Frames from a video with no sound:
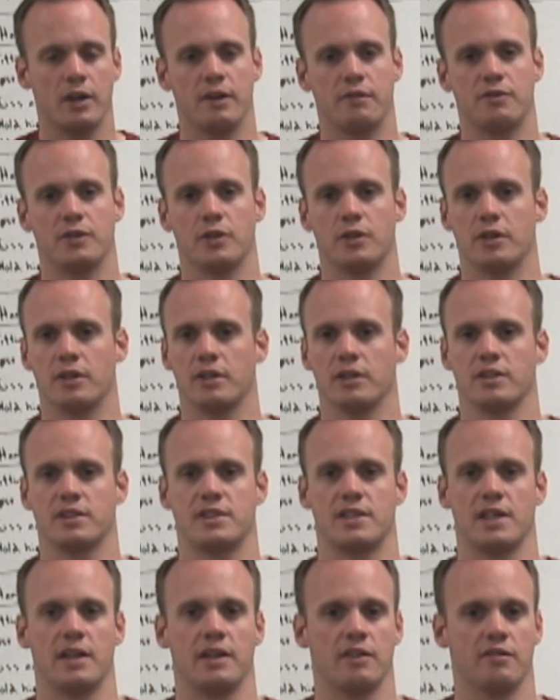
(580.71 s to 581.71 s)
If you're
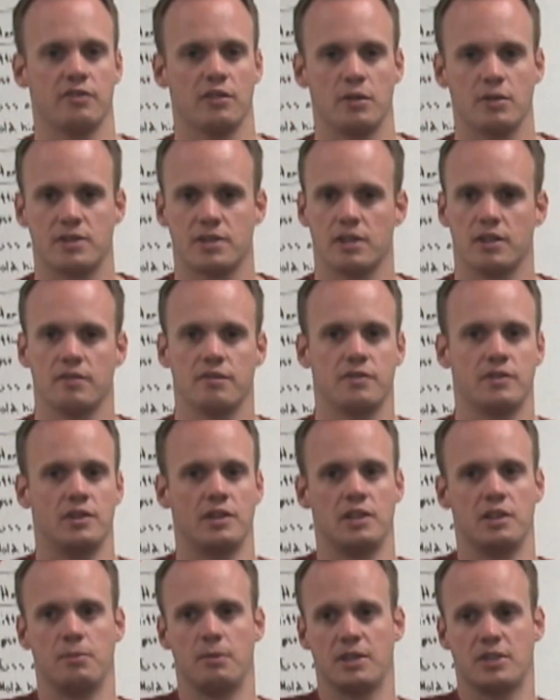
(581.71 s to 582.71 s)
standing float serve, you
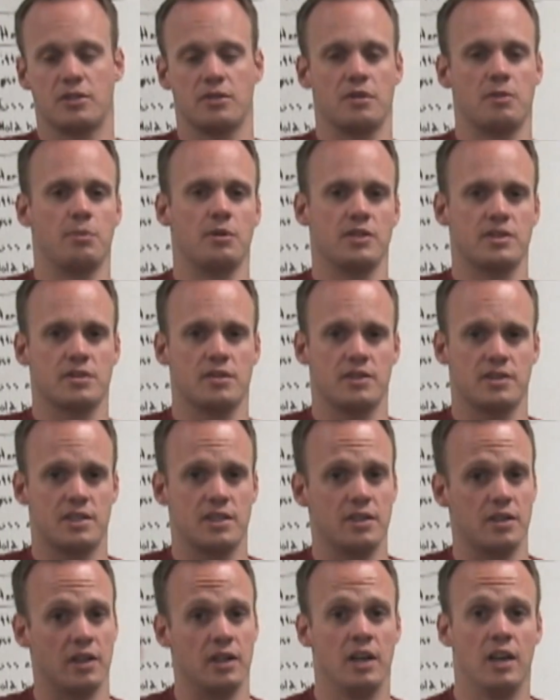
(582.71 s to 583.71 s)
need to make sure the ball's tossed
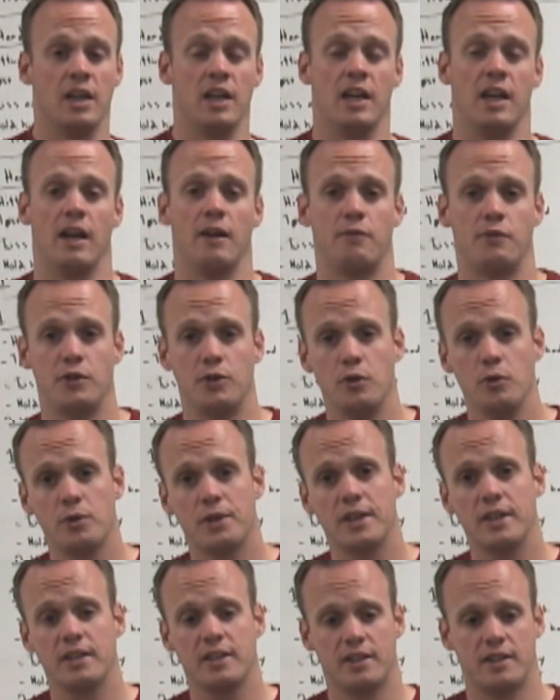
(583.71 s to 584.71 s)
here. If you
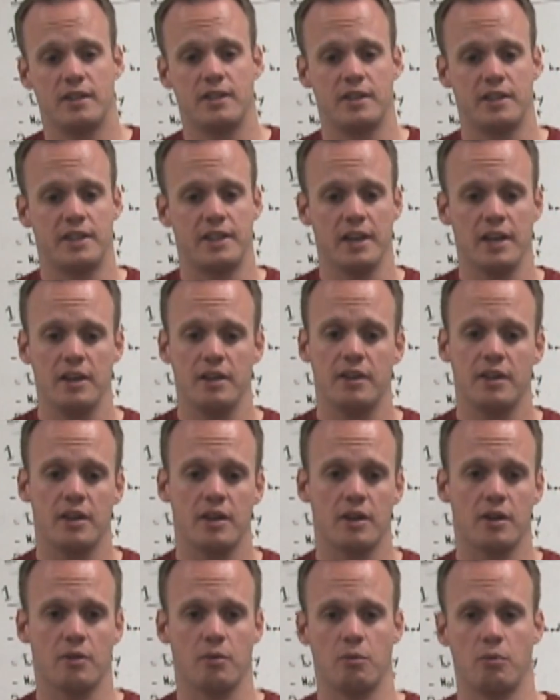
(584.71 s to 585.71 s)
can get
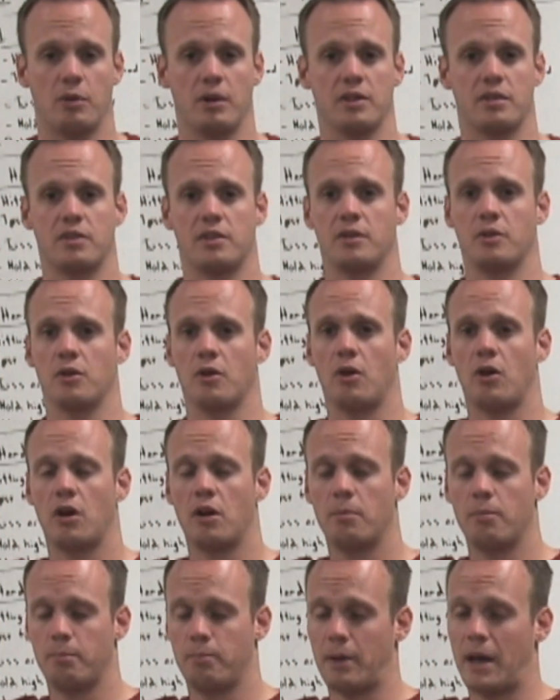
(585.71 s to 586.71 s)
there with your
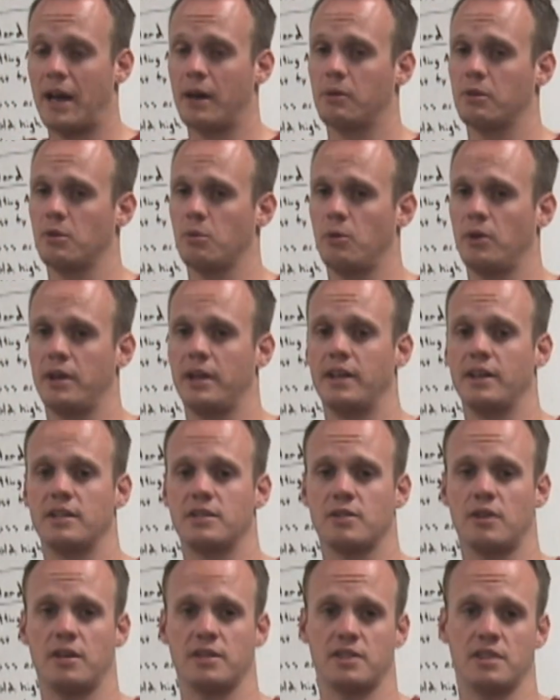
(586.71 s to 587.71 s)
arm back with a
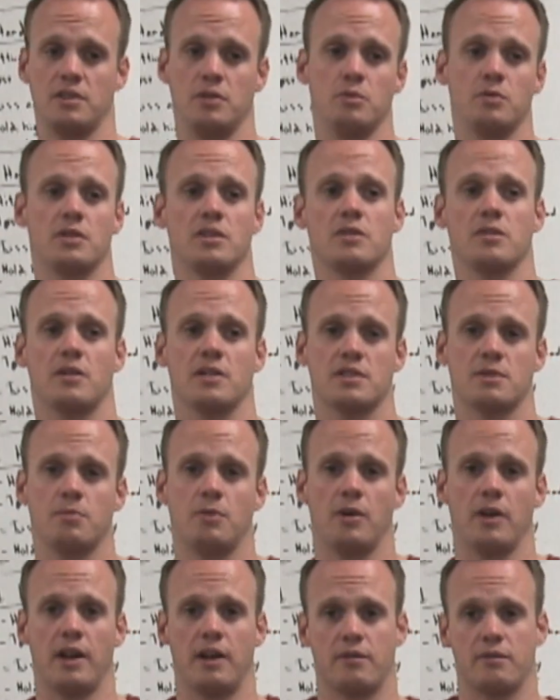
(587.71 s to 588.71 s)
one-handed toss, and you can toss the
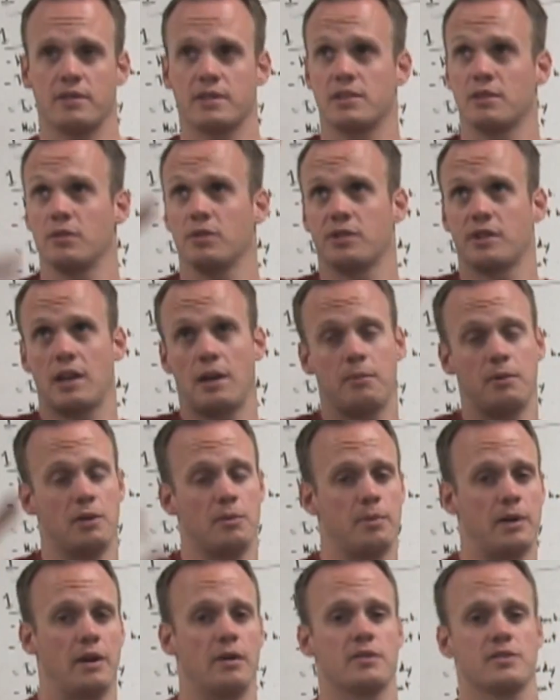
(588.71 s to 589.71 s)
ball every single time in
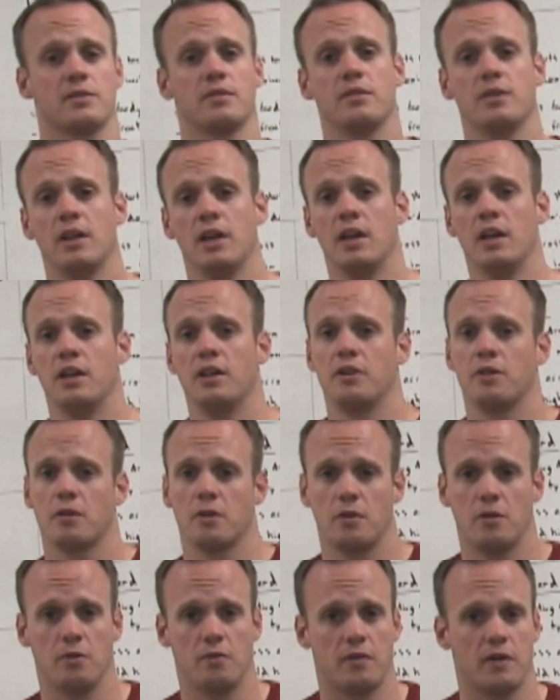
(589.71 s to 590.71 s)
your power zone, you're
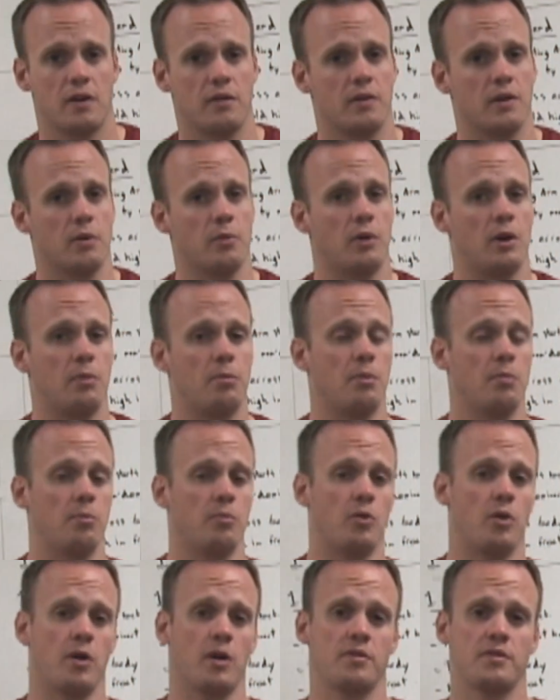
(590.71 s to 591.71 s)
going to do very, very well. But
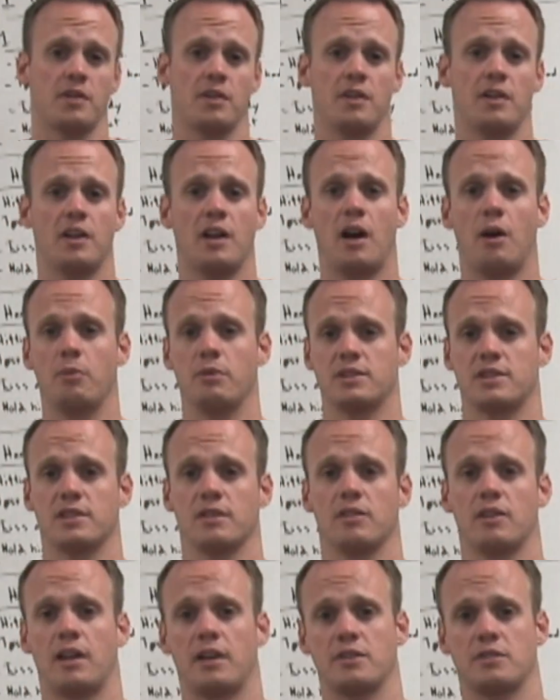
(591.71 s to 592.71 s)
more often than not, we
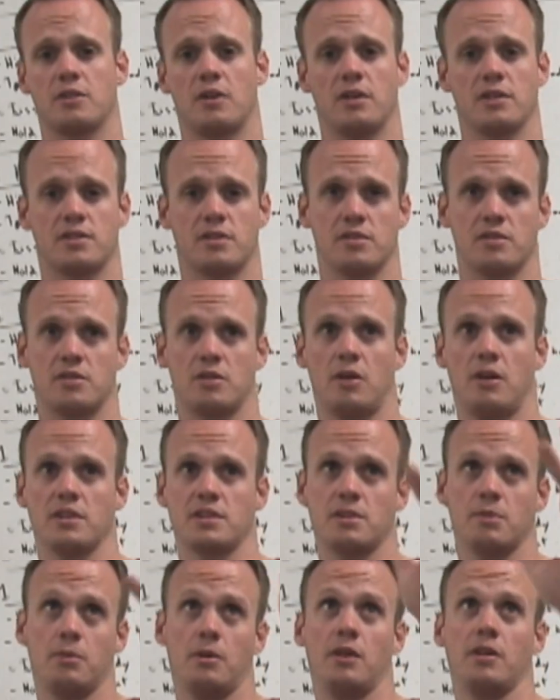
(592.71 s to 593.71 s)
see a lot of tossers
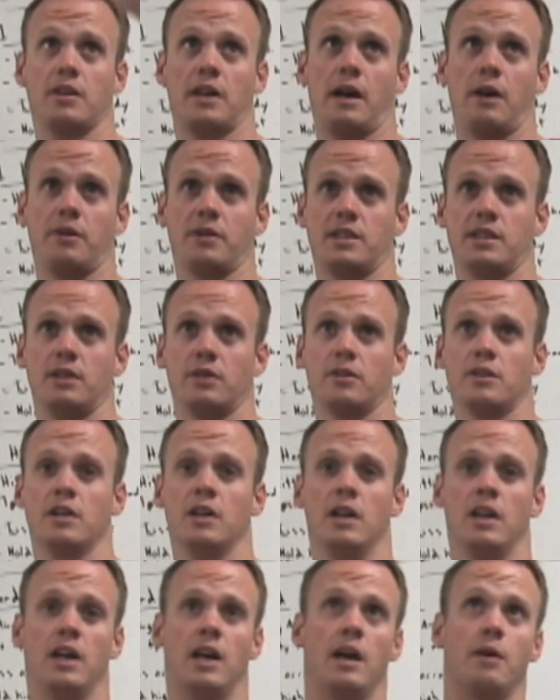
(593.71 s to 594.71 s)
toss the ball out here,
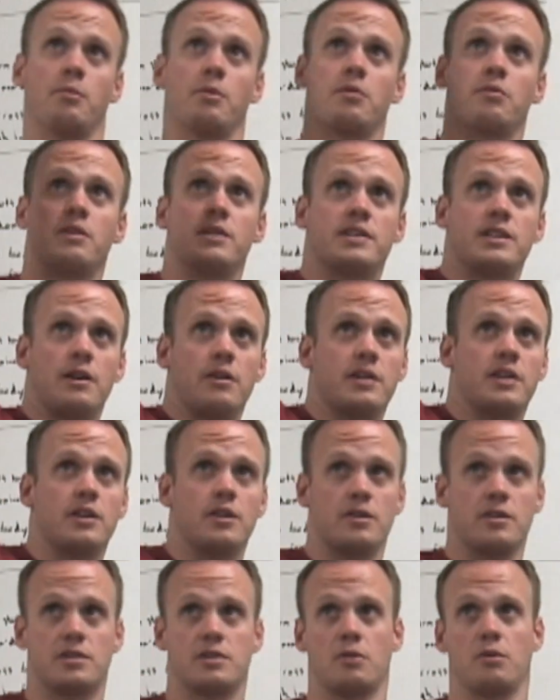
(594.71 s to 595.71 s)
and we reach out
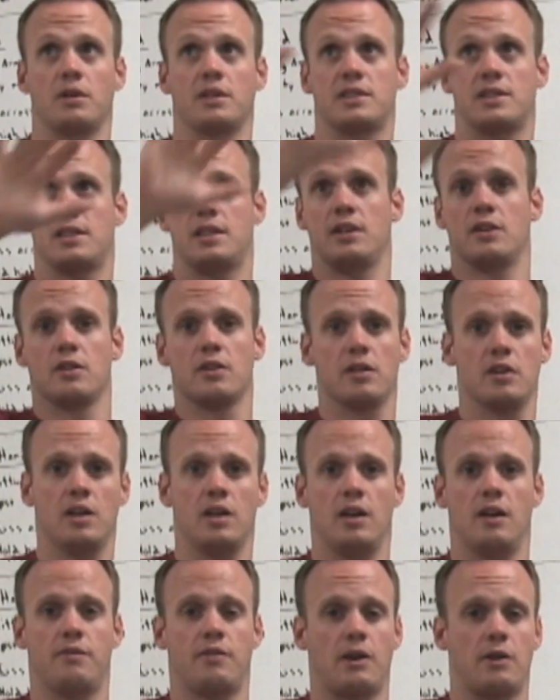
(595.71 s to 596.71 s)
here. So it's here.
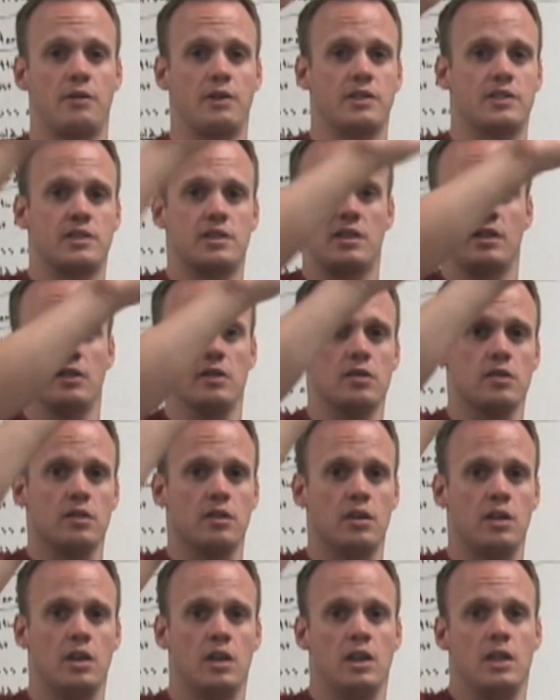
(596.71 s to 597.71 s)
If I reach here,
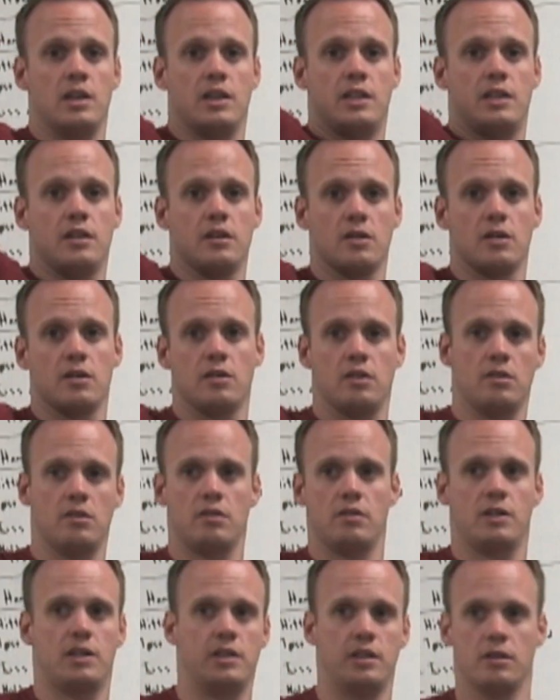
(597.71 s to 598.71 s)
here,
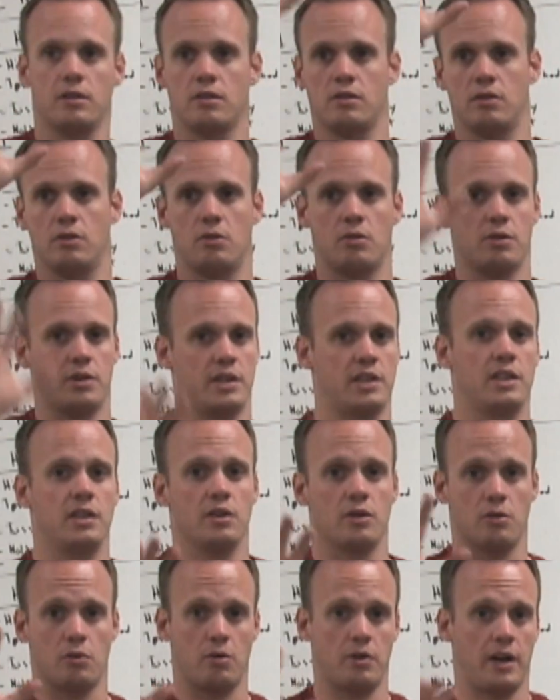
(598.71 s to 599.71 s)
here,
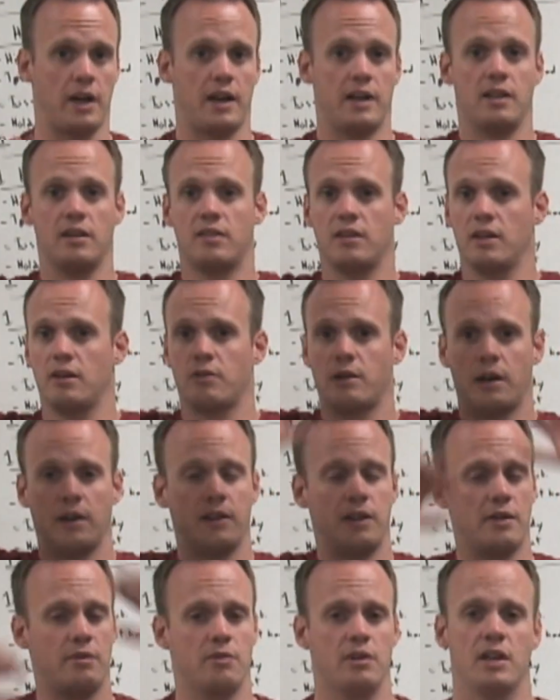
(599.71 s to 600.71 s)
or anything
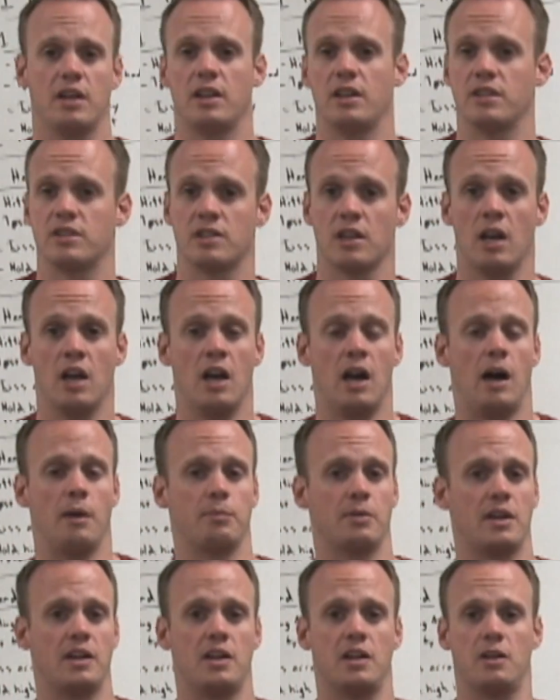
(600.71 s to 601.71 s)
around that range, I'm
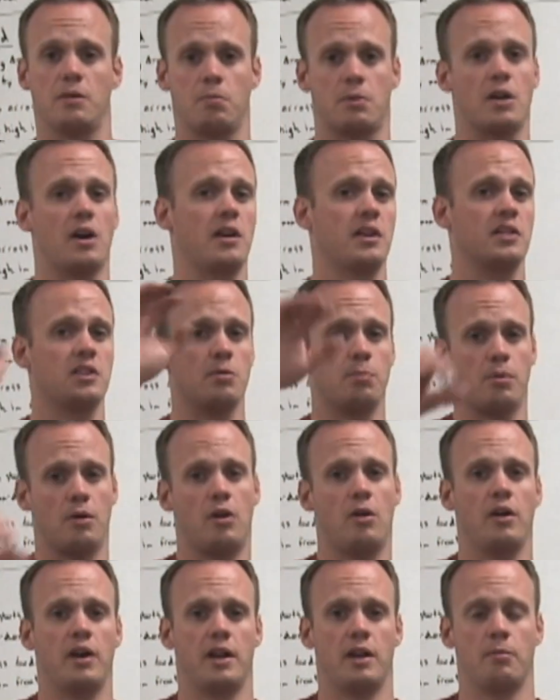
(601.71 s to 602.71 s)
going to end up cutting the
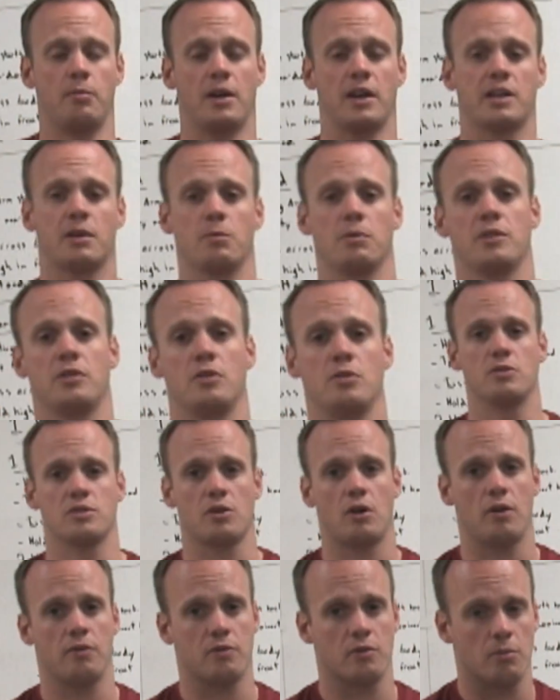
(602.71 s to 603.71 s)
ball, and I'm not going to to use
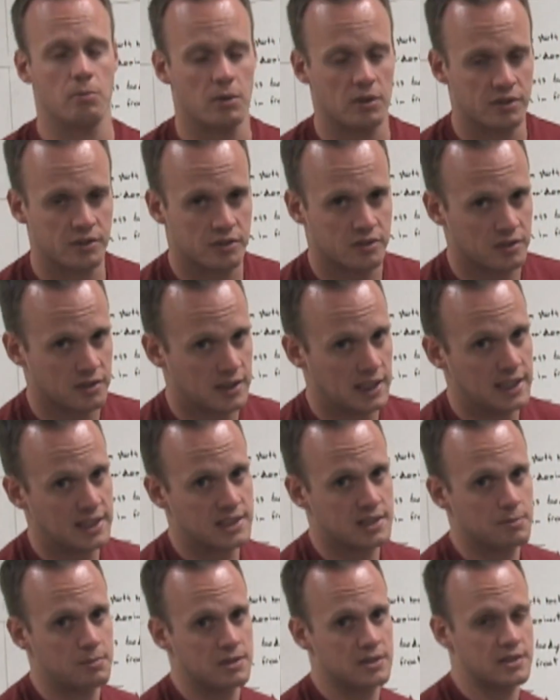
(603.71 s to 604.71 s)
all 4 muscles it
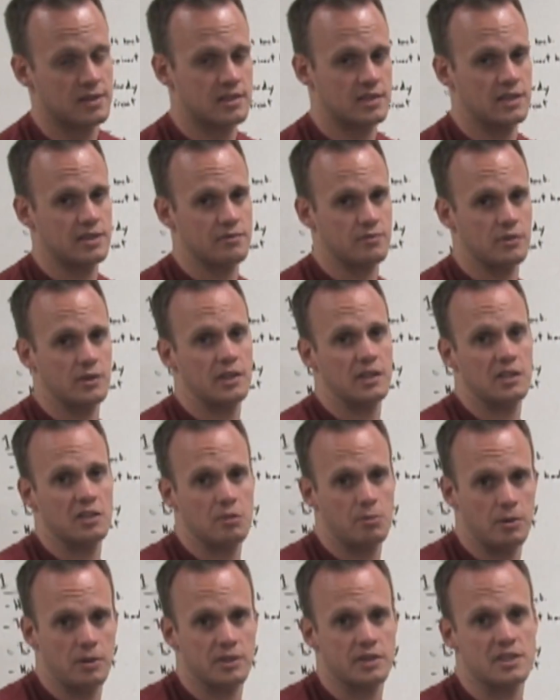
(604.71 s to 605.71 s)
takes to be successful in hitting
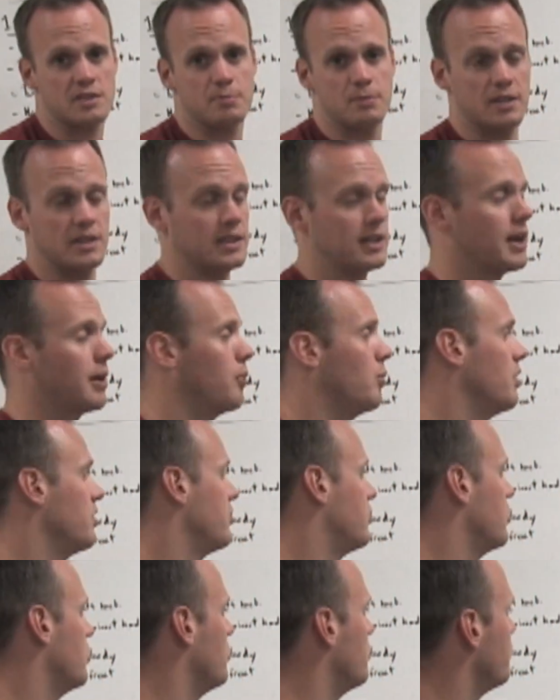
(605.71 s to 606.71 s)
the ball at the speed that I want
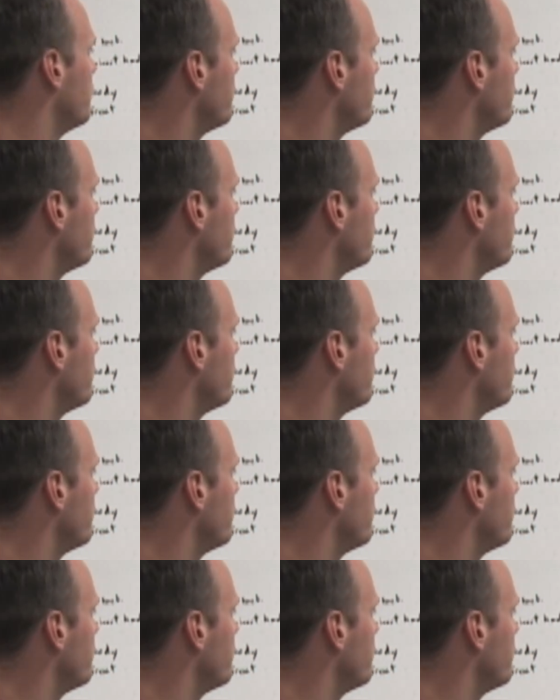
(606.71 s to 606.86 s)
to.